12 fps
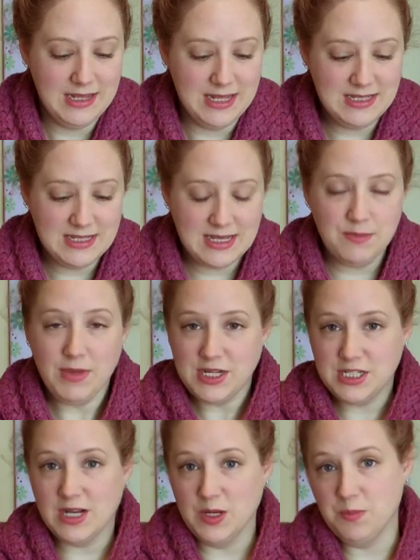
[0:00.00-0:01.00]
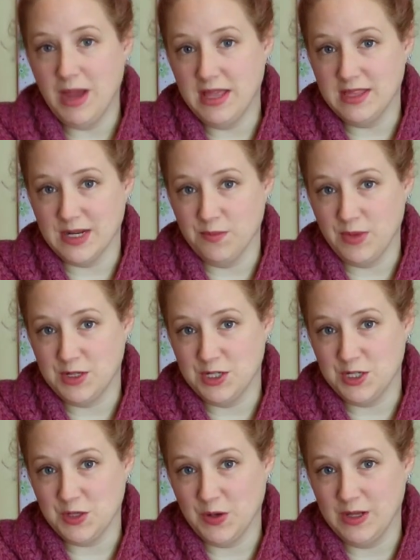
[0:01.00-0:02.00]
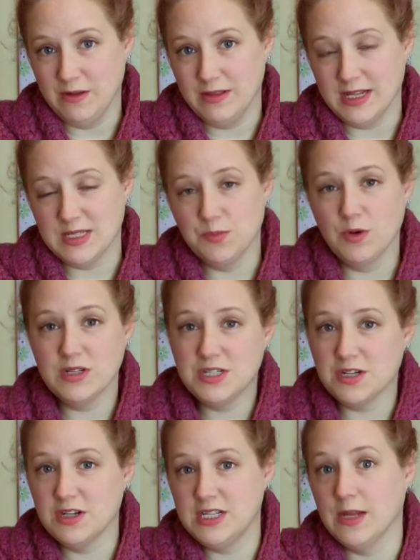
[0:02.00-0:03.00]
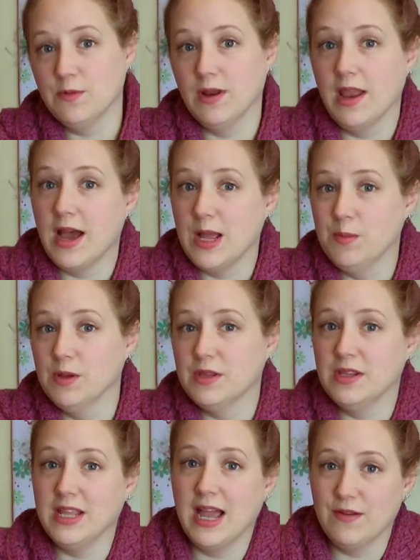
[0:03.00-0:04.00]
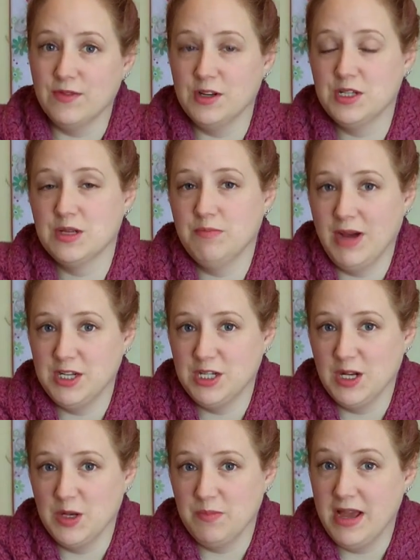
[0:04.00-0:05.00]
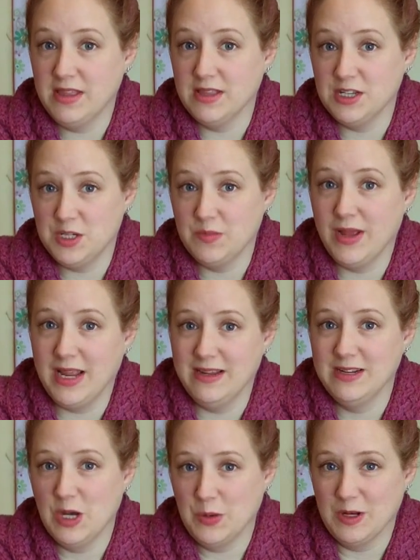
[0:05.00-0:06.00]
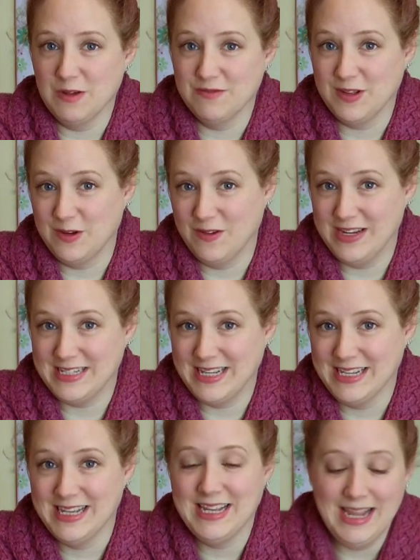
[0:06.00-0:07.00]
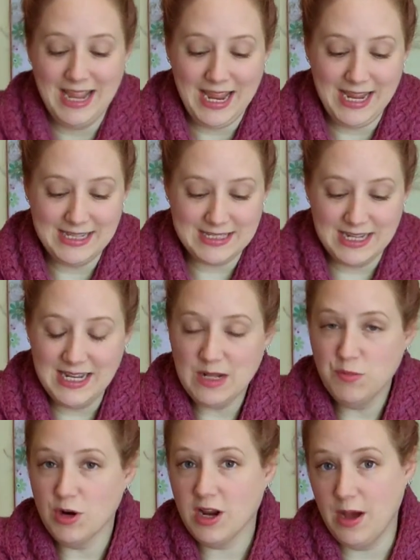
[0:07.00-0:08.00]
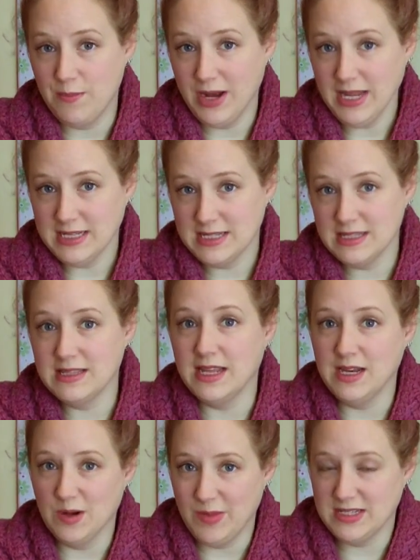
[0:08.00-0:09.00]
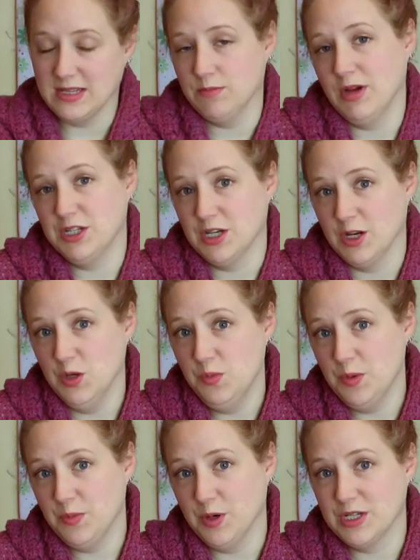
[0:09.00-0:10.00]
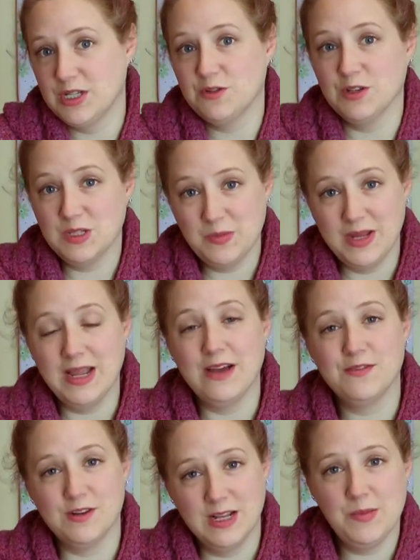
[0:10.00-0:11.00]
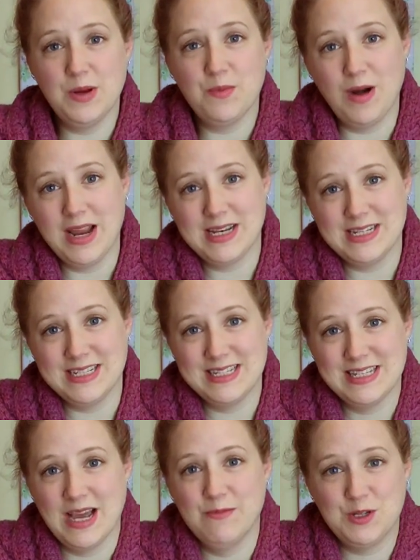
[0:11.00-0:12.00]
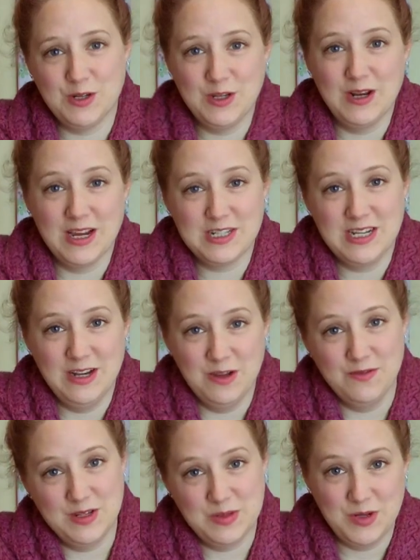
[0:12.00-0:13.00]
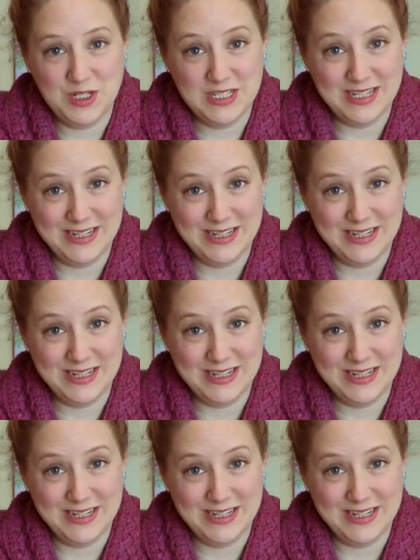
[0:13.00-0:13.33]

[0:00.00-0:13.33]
This is a magic loop method I'm about to show you that's more sturdy and reliable than the average magic loop method that you may know and love already. It's a little more complex than your basic magic loop, but trust me, after a little bit of practice, I'm sure you'll actually love it as much as